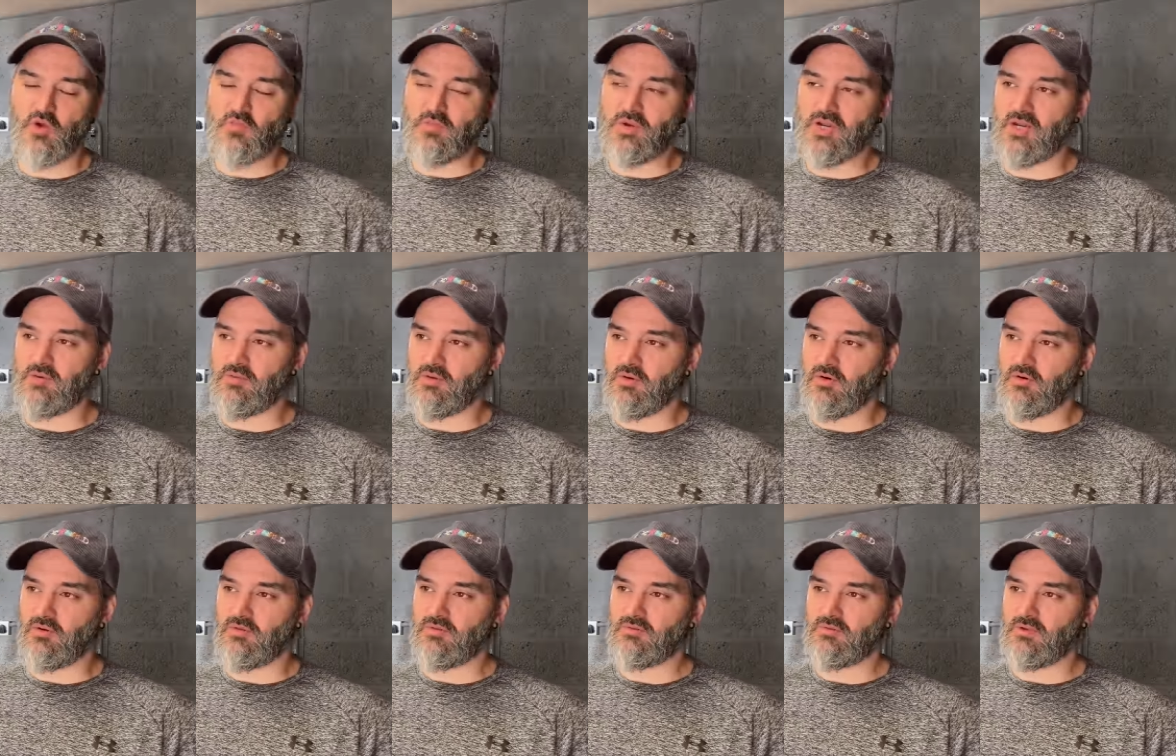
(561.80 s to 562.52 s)

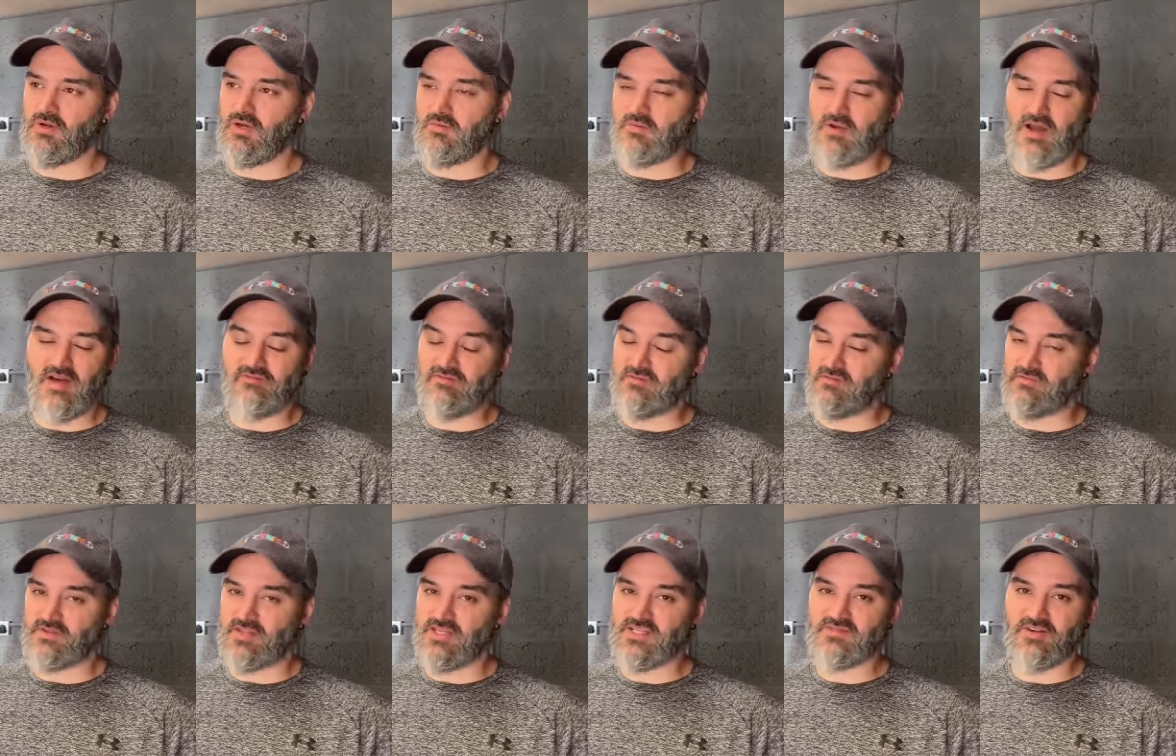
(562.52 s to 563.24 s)
people, I'm having,
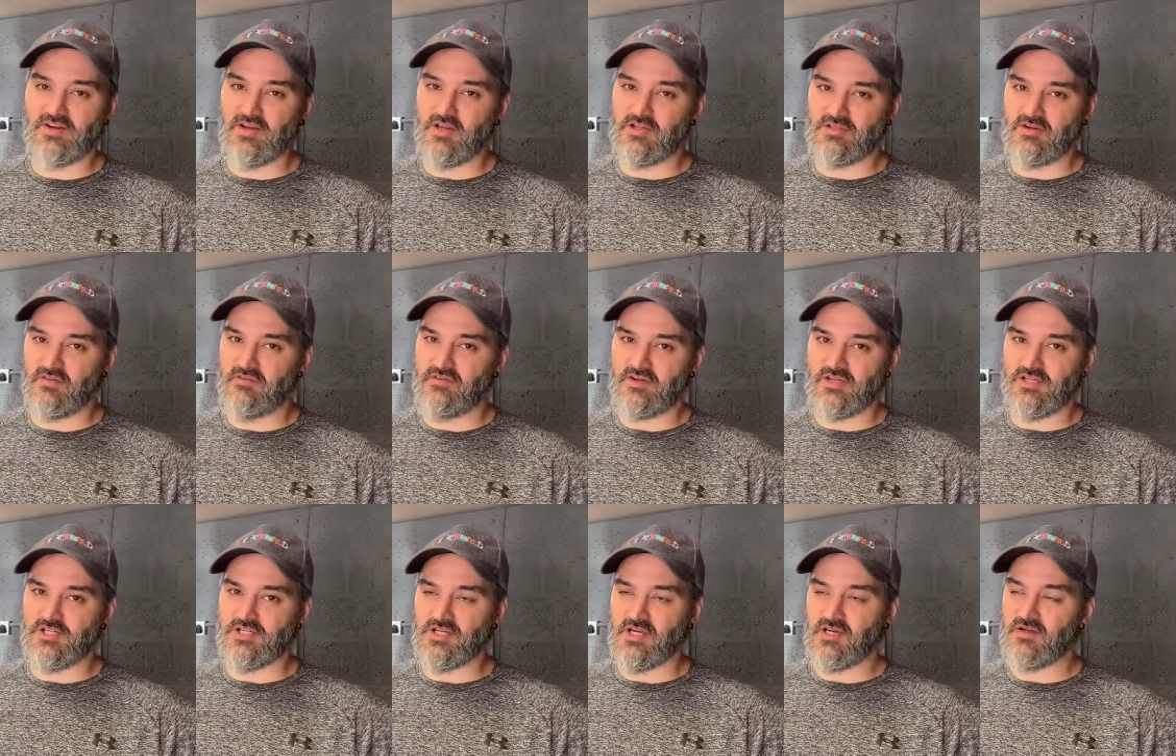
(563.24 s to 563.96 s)
this video's not
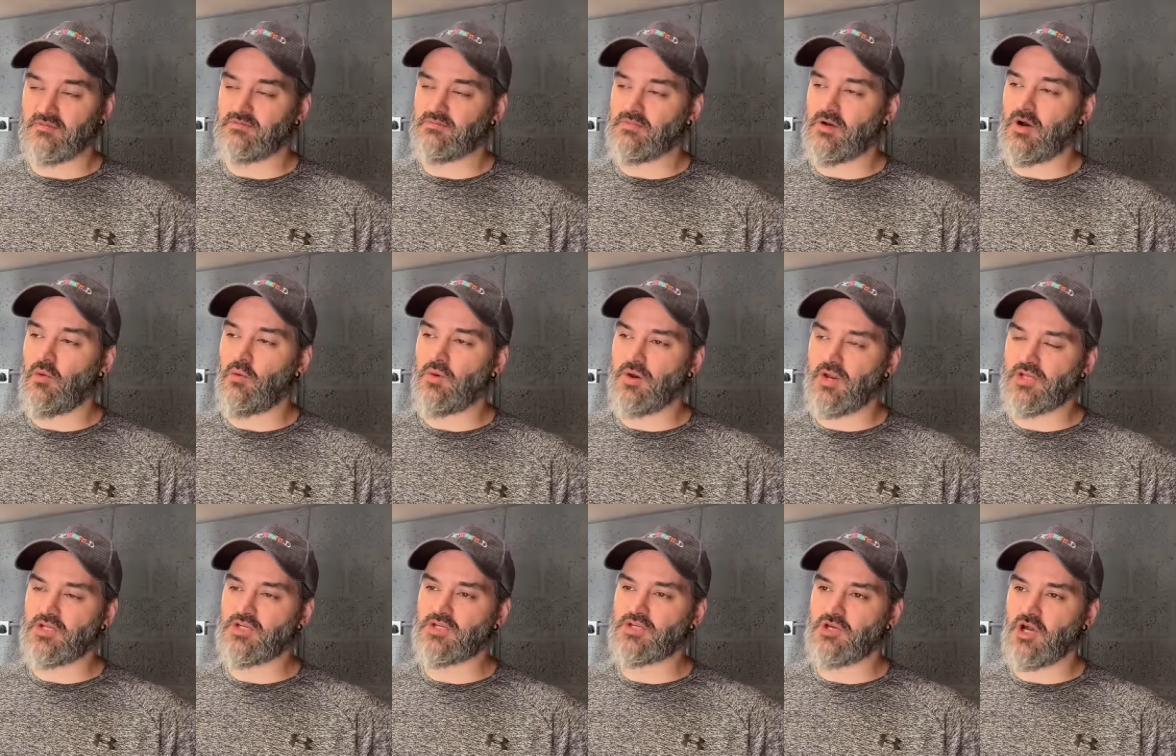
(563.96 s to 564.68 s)
finished yet, but I
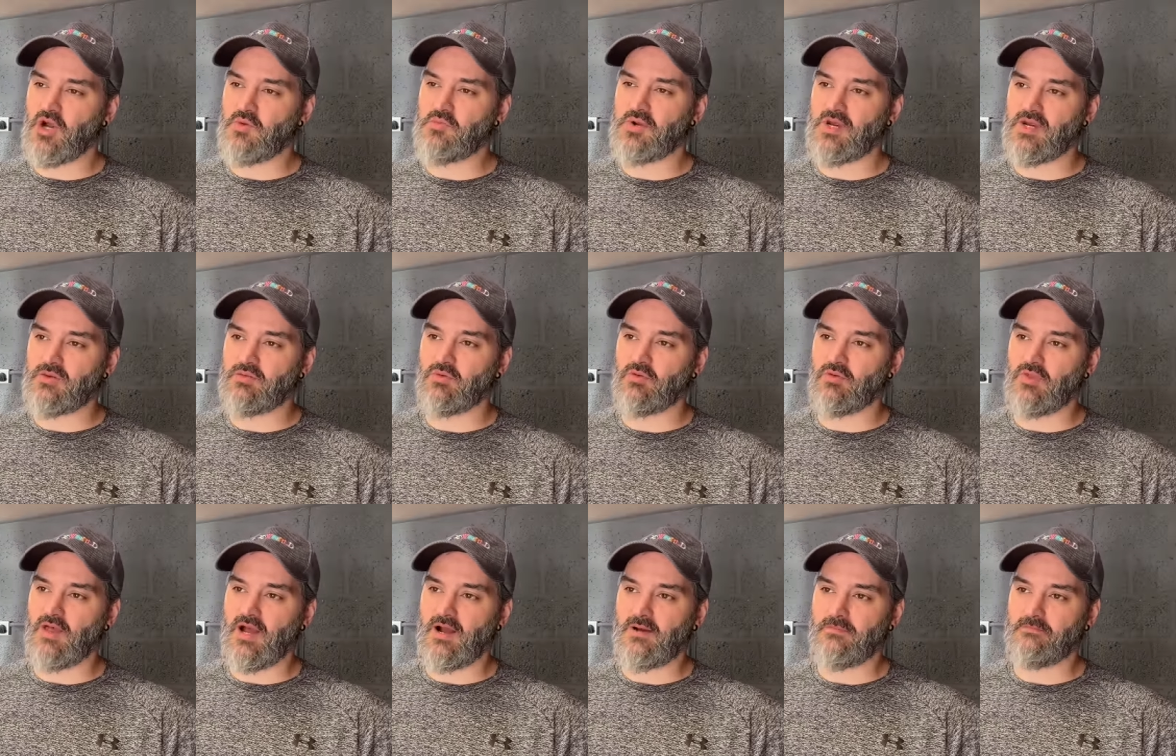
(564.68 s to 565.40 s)
wanted to show people
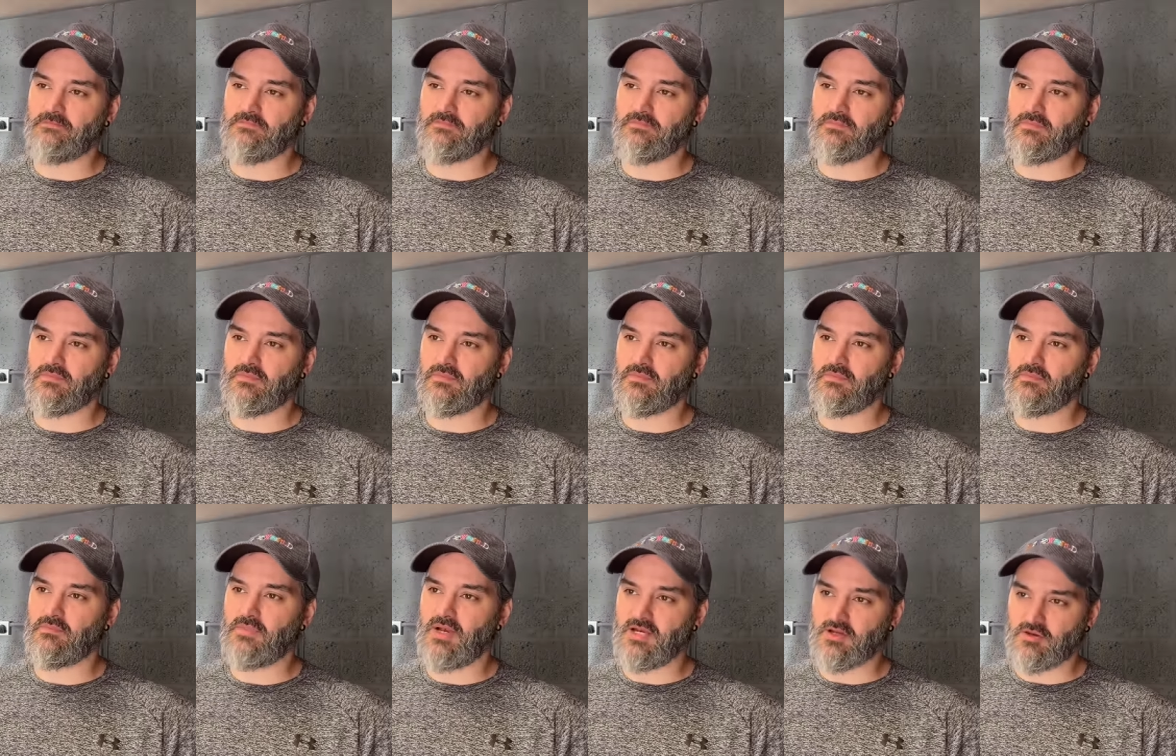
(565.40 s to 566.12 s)
that
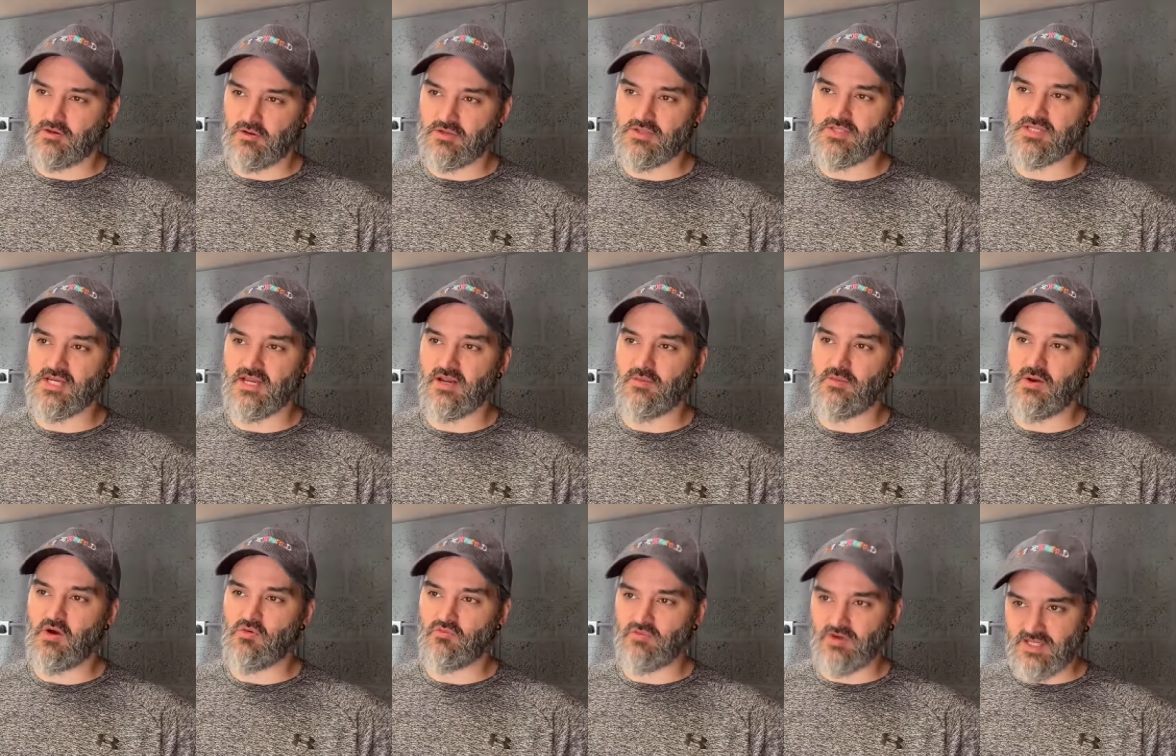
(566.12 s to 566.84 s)
make content
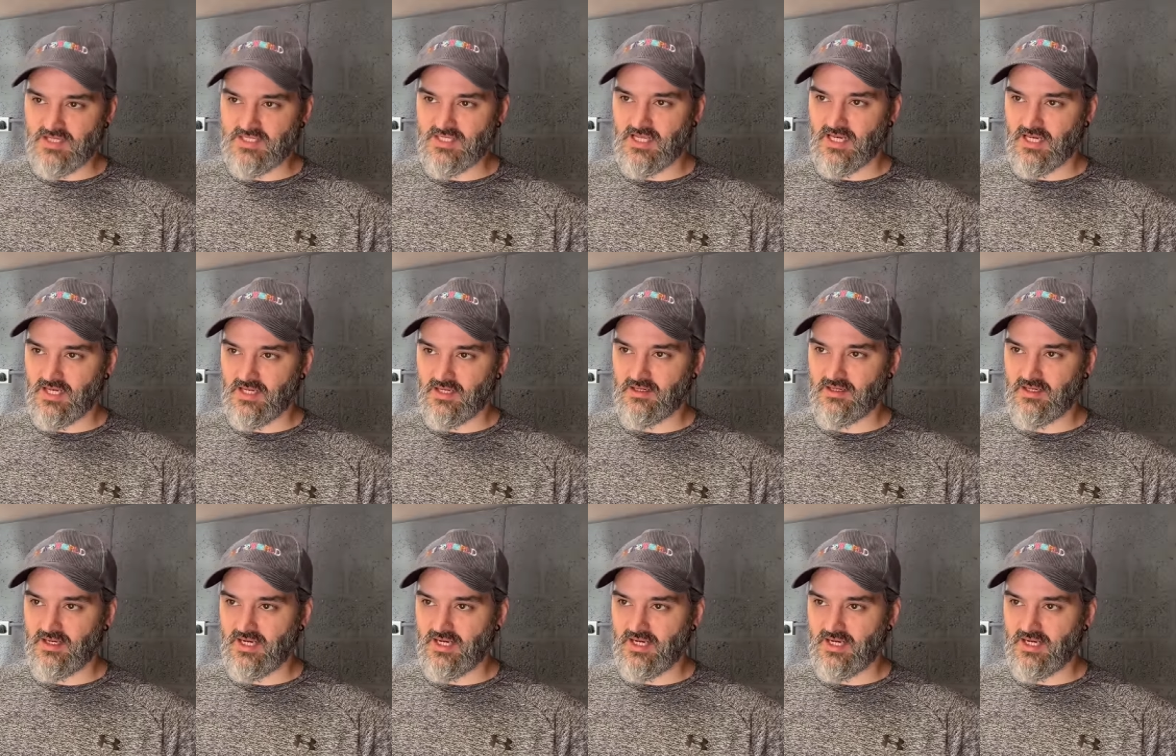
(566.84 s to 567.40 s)
about reselling.